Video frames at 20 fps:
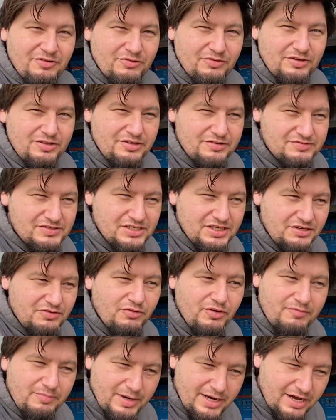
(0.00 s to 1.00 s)
you've seen,
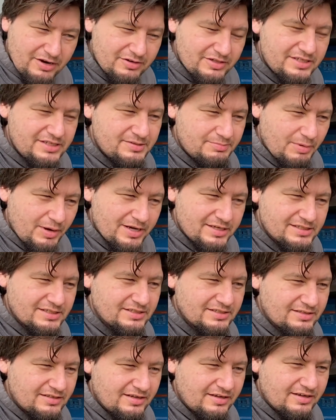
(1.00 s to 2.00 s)
we've been out on this
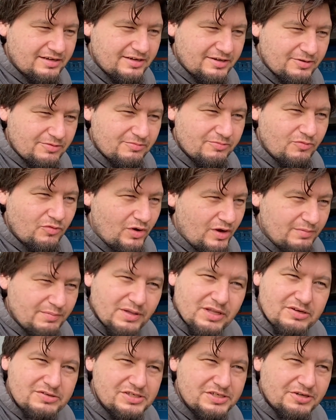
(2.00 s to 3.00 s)
bus well
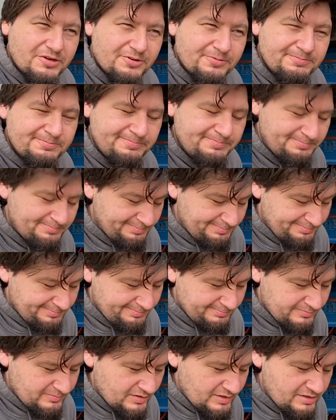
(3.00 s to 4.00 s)
below zero.
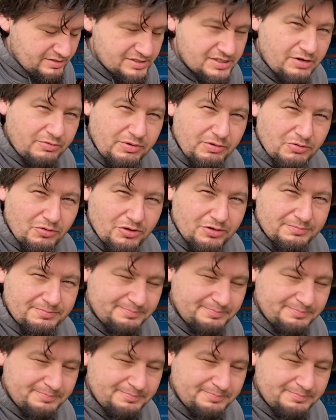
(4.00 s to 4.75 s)
That's how we roll.